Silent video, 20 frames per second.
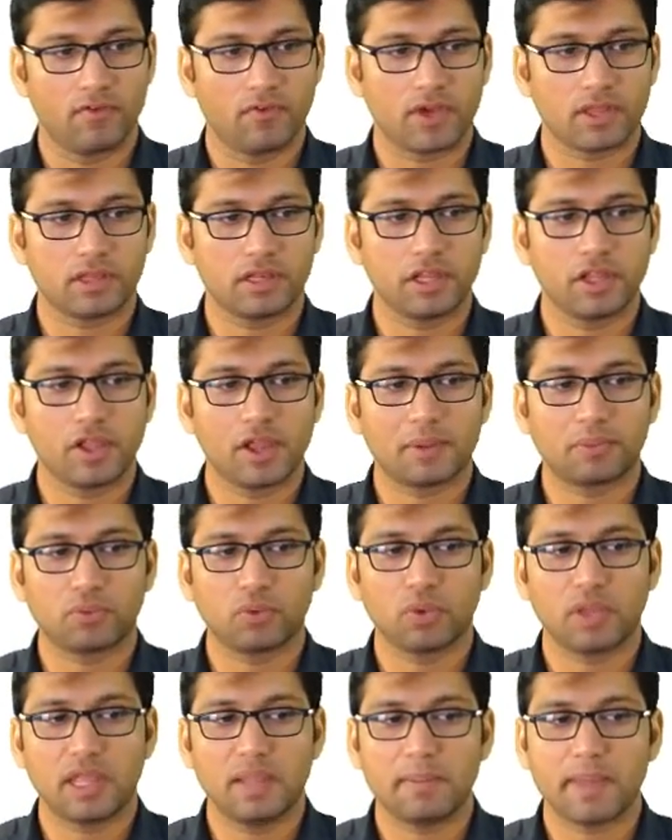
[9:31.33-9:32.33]
Firstly, you
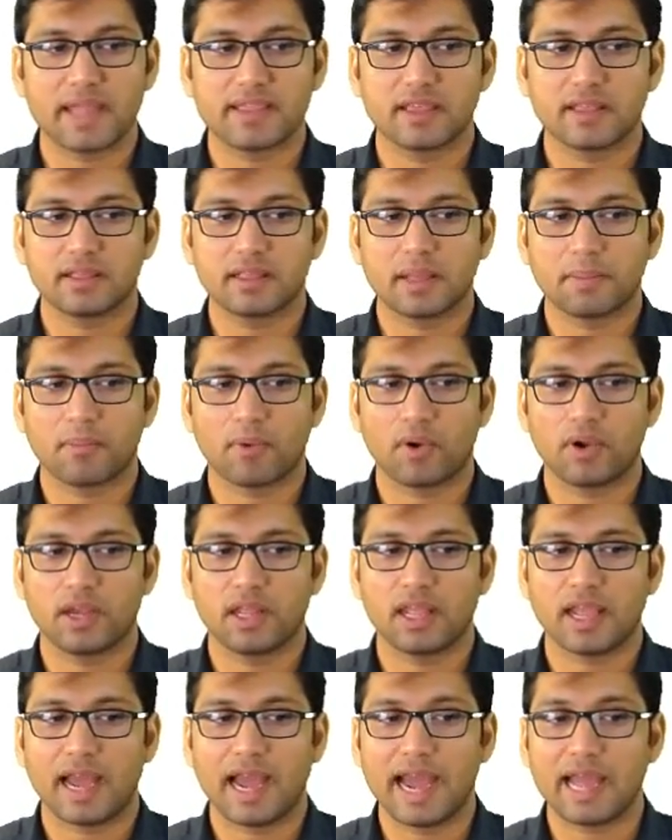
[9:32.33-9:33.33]
have to imagine the
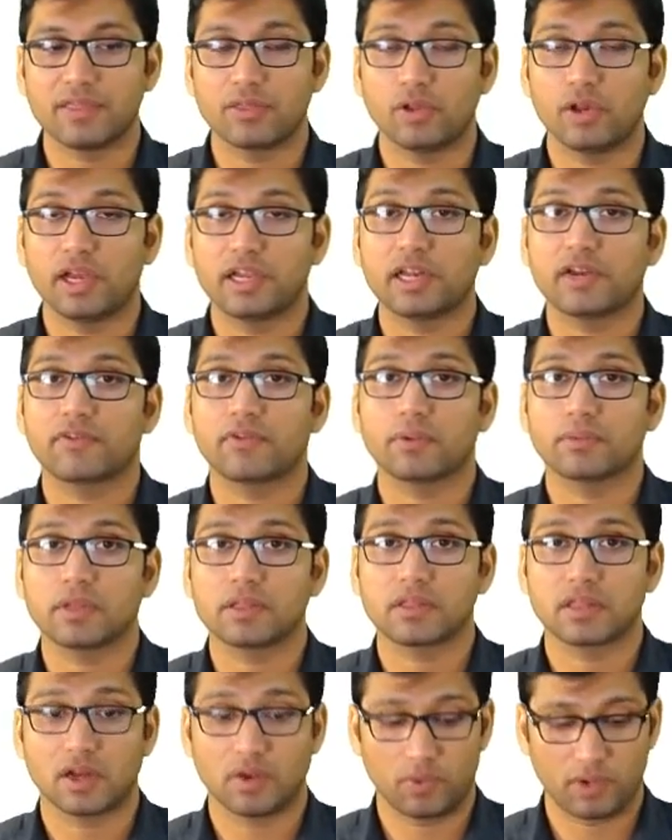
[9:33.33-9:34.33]
body isolated from
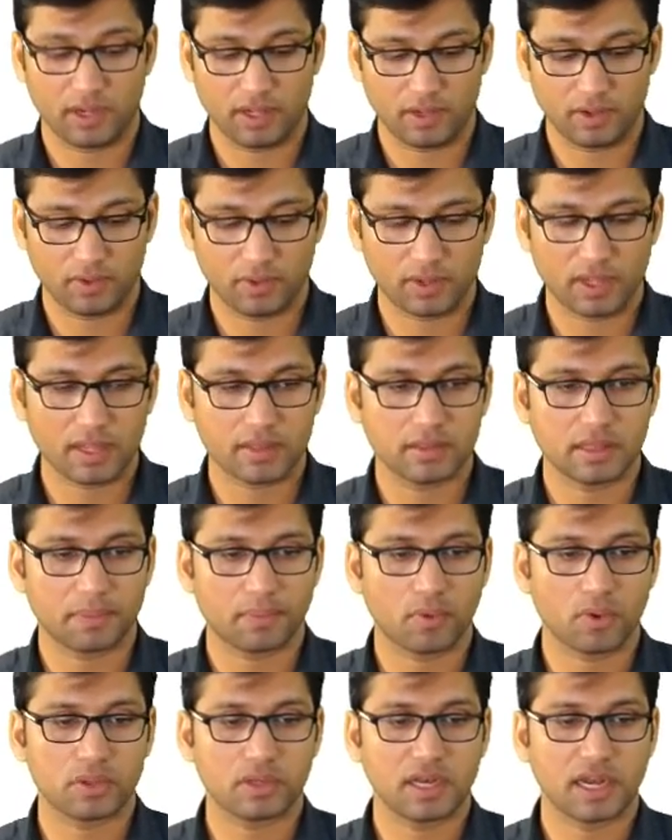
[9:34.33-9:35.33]
the surrounding. Okay,
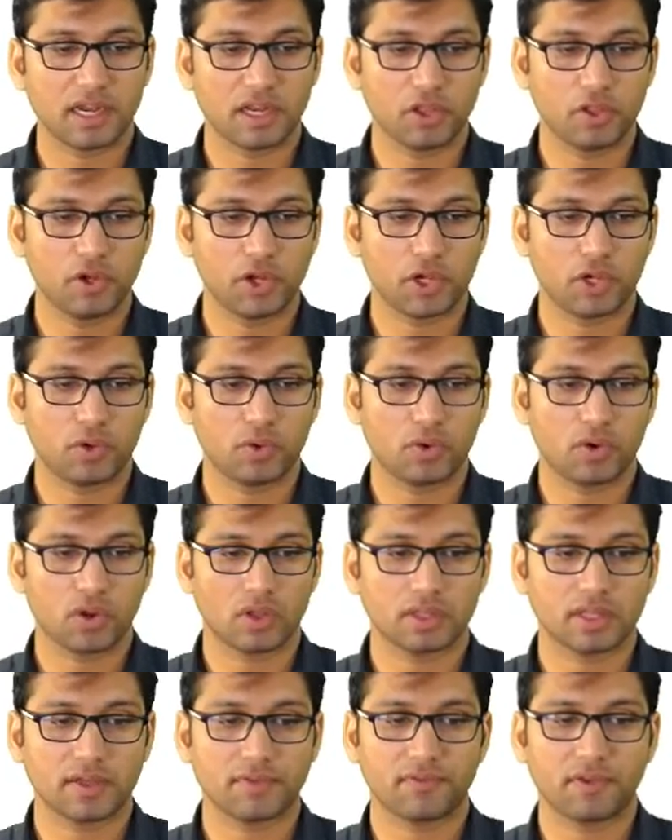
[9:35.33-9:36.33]
suppose that you need to
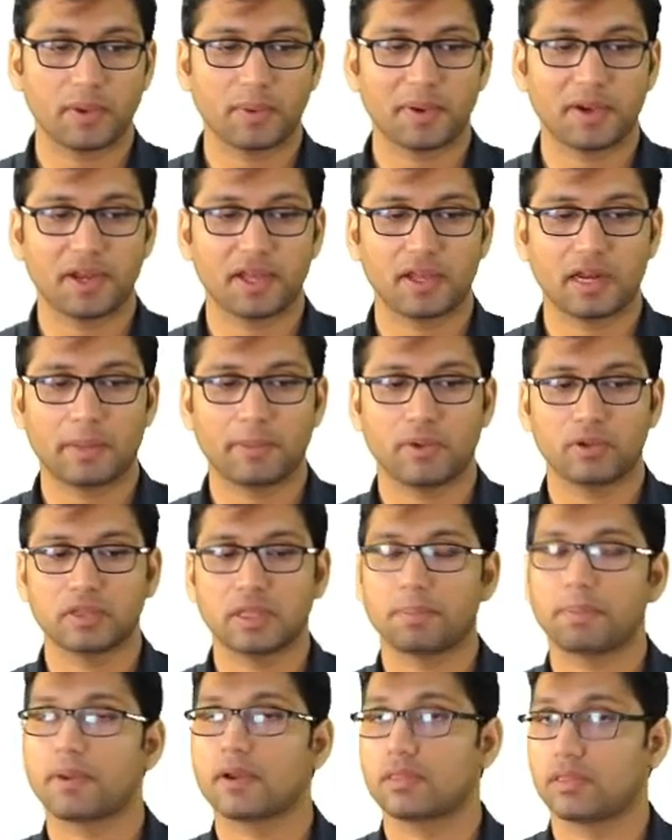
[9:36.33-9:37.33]
draw the free body diagram
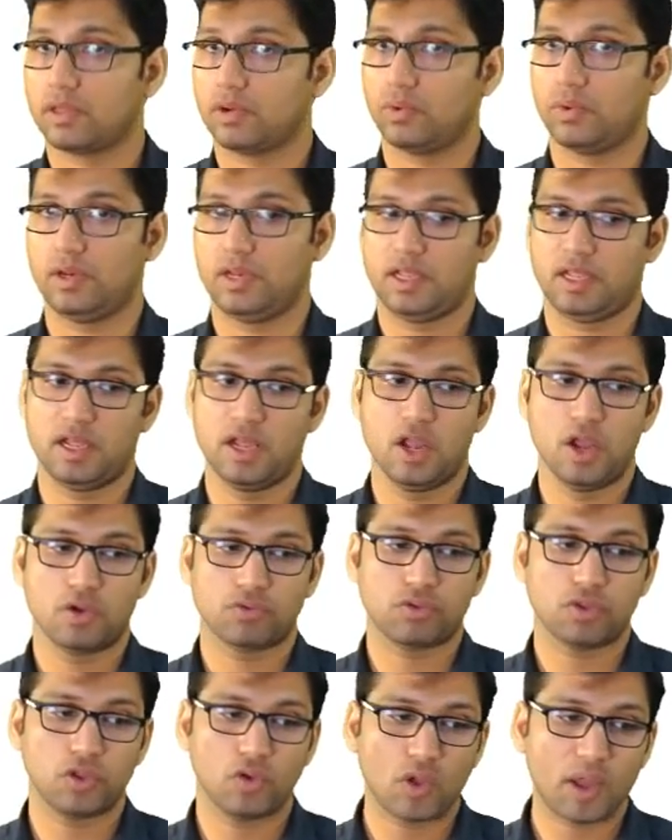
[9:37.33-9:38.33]
of the person only,
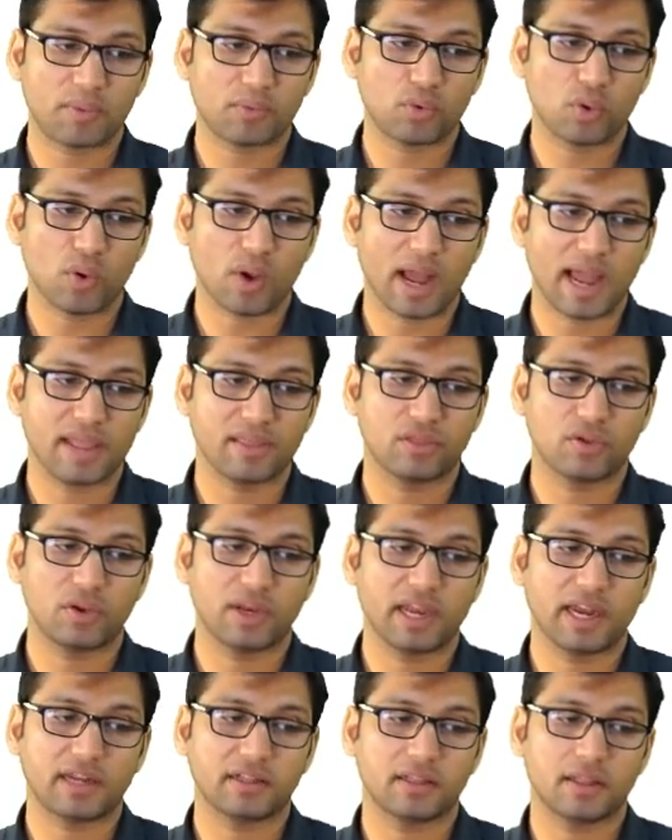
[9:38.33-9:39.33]
so you have to
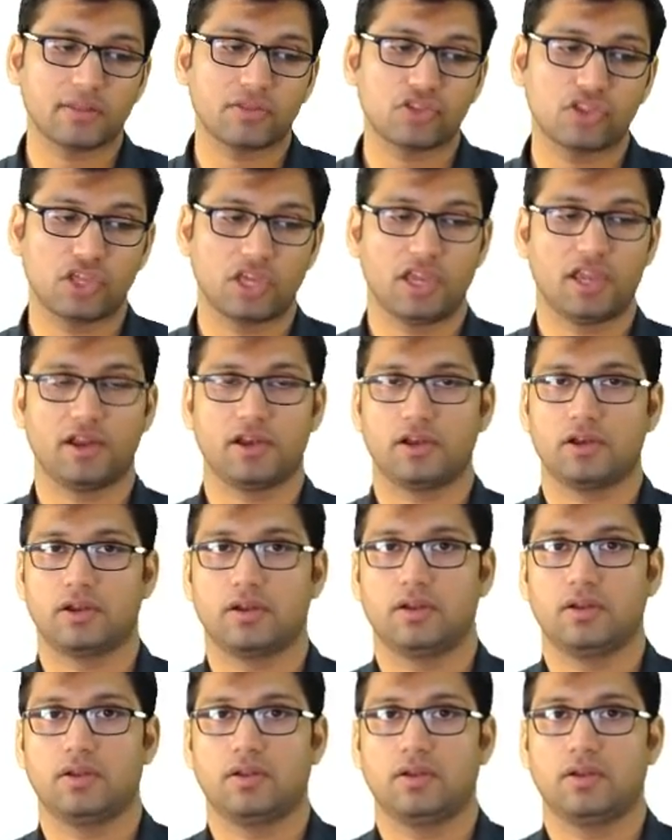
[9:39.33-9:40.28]
isolate this chair.